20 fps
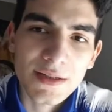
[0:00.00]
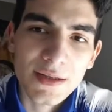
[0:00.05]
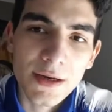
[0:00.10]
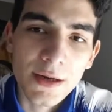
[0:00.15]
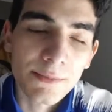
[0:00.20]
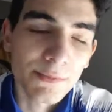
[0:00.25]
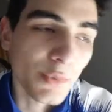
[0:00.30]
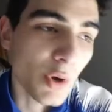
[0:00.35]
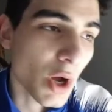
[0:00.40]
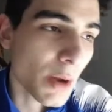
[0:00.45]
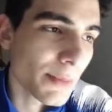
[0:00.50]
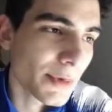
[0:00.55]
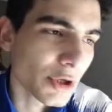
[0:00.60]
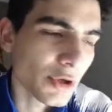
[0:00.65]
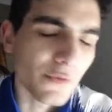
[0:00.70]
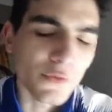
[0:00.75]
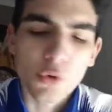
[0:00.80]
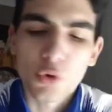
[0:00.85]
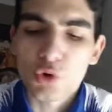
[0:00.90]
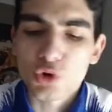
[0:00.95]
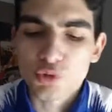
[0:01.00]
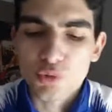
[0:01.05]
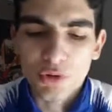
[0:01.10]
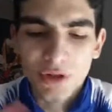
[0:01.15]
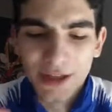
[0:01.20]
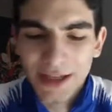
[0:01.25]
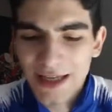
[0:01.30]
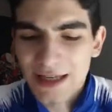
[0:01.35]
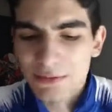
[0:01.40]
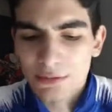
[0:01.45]
Bayern Munich, of course, want
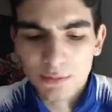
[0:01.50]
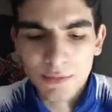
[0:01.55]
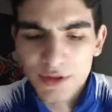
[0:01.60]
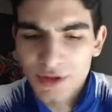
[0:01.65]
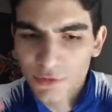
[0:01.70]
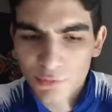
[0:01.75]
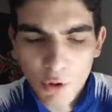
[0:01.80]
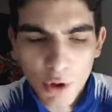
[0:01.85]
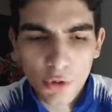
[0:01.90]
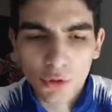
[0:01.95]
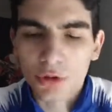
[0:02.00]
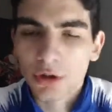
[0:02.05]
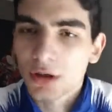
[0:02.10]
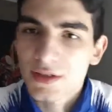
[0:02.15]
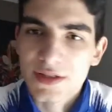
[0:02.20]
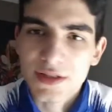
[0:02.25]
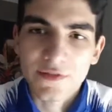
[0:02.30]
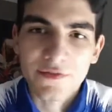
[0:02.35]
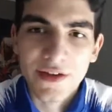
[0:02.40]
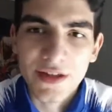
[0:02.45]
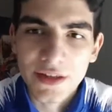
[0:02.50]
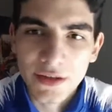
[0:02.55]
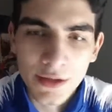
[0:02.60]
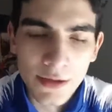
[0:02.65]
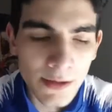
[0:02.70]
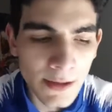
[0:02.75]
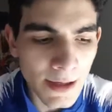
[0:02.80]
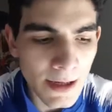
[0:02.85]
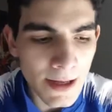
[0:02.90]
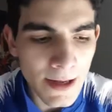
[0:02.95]
to keep him. He's a world-class
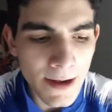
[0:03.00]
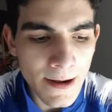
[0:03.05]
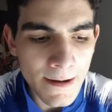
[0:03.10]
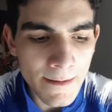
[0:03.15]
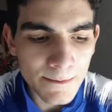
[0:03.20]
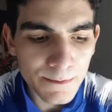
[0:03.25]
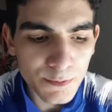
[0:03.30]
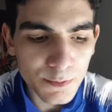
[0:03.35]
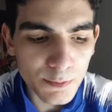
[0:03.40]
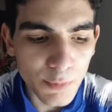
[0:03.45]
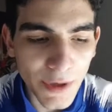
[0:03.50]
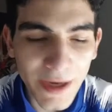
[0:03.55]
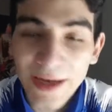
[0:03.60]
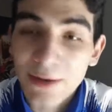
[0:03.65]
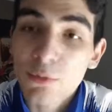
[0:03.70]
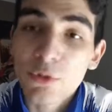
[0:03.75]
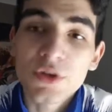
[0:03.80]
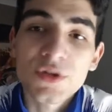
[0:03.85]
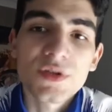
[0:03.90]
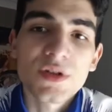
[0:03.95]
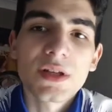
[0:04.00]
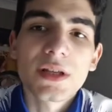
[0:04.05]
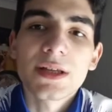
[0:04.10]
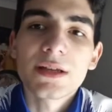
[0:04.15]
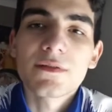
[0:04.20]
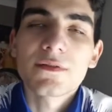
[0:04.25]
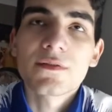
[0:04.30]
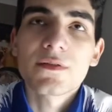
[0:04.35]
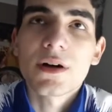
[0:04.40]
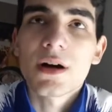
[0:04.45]
defender. But he wants to
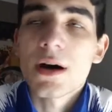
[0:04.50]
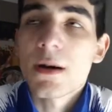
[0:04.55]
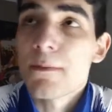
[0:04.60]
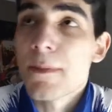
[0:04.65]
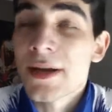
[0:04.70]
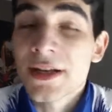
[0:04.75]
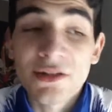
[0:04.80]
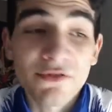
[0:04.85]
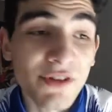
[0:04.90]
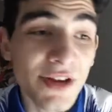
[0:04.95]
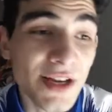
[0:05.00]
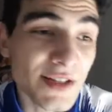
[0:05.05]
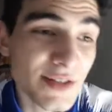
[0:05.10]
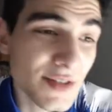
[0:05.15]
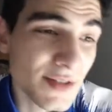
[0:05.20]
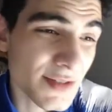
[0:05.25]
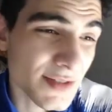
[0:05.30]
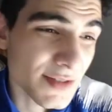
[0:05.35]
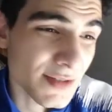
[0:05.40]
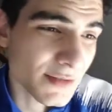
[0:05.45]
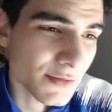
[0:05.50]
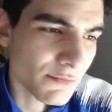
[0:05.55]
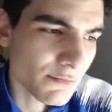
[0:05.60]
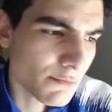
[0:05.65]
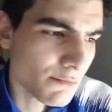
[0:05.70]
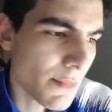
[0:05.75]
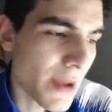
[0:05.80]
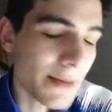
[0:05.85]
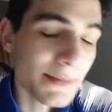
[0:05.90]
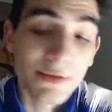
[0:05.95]
leave. Many reasons,
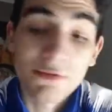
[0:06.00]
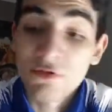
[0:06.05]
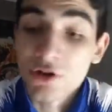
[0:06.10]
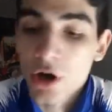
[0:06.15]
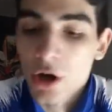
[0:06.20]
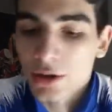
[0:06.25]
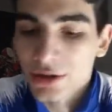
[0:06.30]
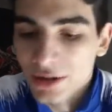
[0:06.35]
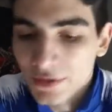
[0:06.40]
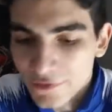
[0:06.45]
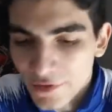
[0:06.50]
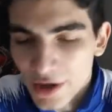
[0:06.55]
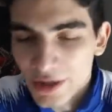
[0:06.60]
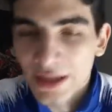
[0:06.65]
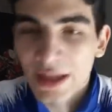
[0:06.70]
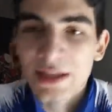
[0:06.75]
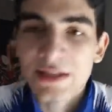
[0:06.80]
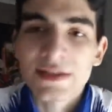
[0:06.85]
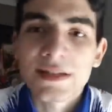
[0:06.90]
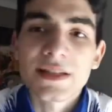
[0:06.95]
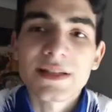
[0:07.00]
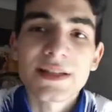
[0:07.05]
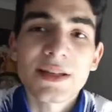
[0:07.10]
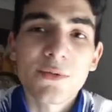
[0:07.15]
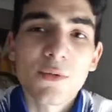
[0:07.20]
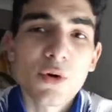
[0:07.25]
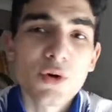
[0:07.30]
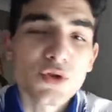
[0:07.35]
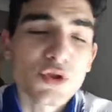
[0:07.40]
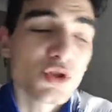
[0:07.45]
maybe regarding finances. He
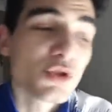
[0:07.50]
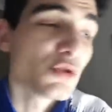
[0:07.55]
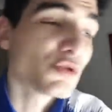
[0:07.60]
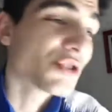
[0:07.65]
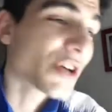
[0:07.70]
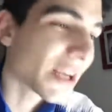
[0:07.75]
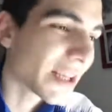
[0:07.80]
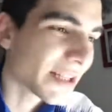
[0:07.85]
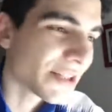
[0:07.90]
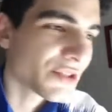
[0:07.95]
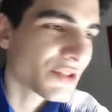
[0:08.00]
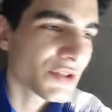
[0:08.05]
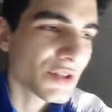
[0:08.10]
wants a new challenge.